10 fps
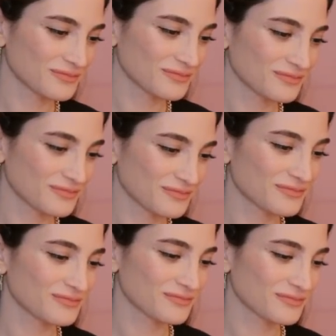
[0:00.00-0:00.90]

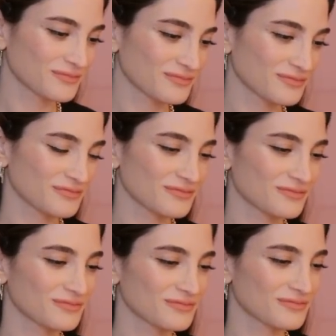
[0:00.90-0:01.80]

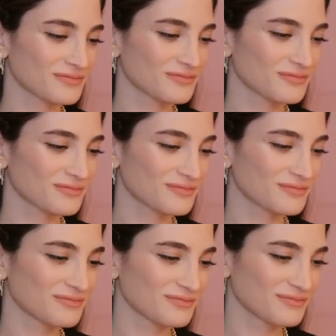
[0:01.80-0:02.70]

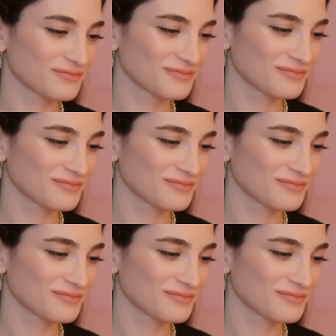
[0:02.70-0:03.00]
(not speaking)